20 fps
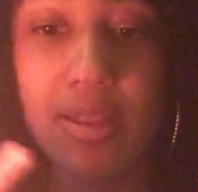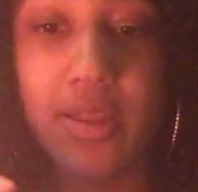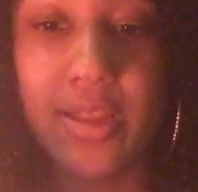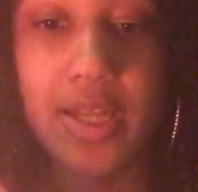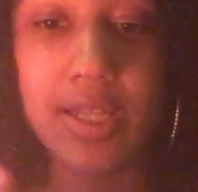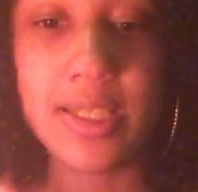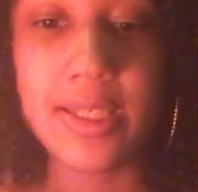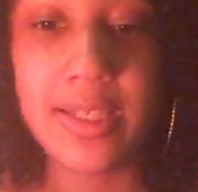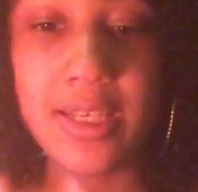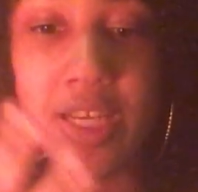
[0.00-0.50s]

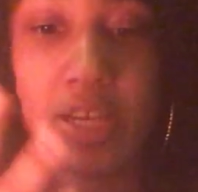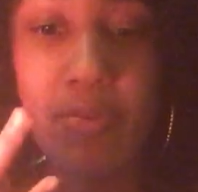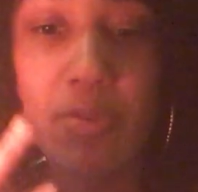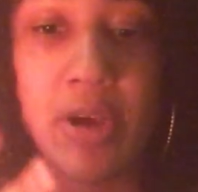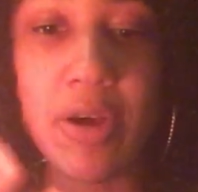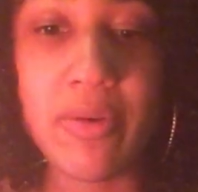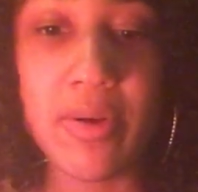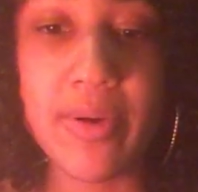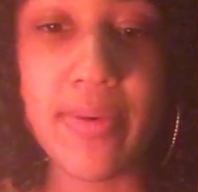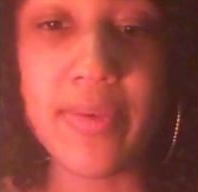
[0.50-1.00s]
let's think
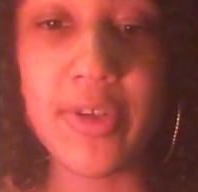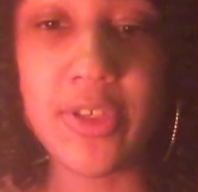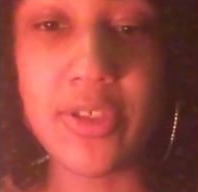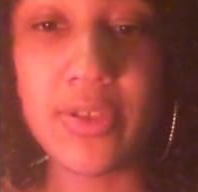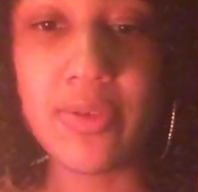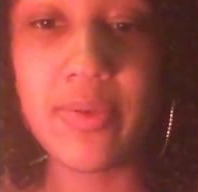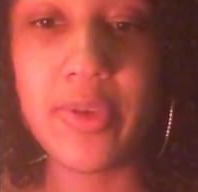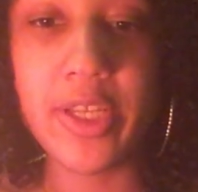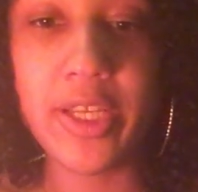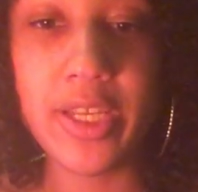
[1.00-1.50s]
about what we're
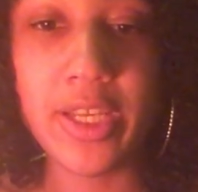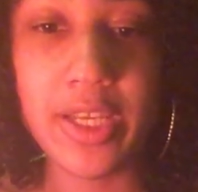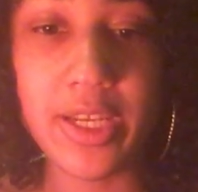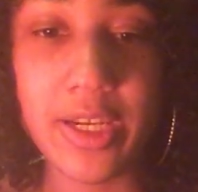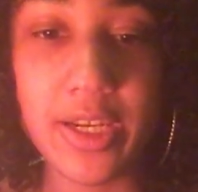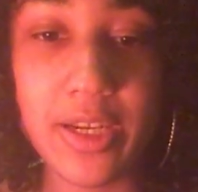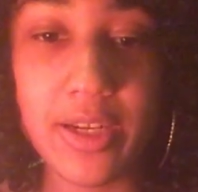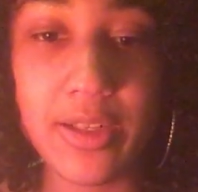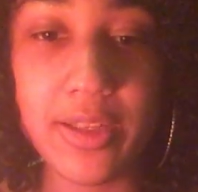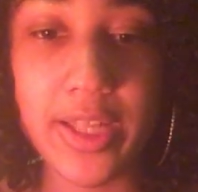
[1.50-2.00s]
doing
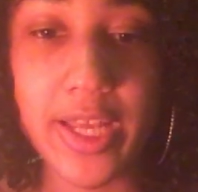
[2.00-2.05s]
here.